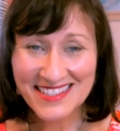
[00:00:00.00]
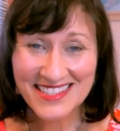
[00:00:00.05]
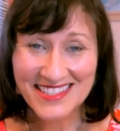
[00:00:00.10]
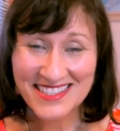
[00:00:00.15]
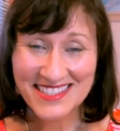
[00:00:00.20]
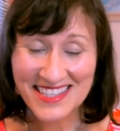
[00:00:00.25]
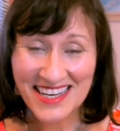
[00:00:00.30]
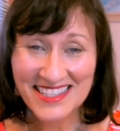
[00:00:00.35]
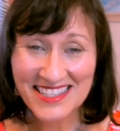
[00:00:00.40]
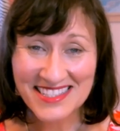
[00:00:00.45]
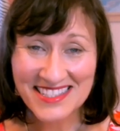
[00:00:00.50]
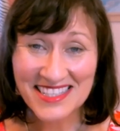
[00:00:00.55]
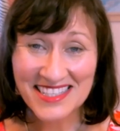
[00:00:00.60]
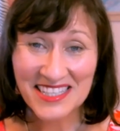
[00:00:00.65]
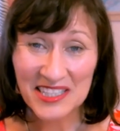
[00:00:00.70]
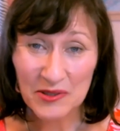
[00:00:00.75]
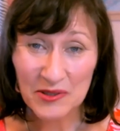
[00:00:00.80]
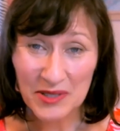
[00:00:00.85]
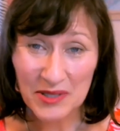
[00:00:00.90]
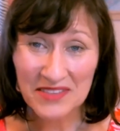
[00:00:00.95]
this is just
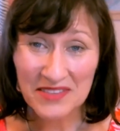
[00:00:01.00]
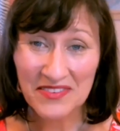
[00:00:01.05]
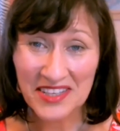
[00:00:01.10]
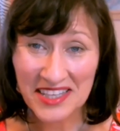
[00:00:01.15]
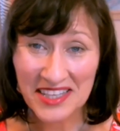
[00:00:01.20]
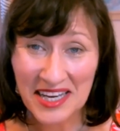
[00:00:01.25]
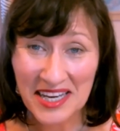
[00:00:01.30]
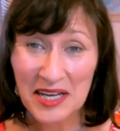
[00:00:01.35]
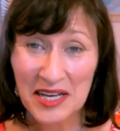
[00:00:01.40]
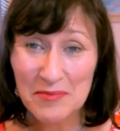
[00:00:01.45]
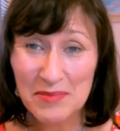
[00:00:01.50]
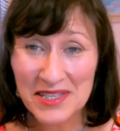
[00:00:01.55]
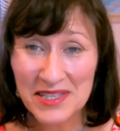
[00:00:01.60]
a quick video